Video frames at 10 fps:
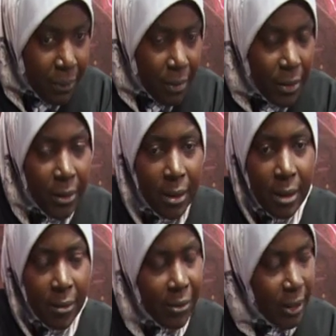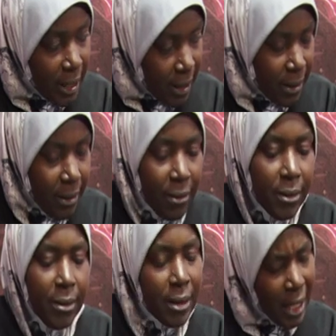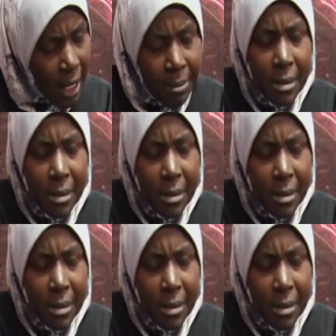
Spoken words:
So the parents should also do a second line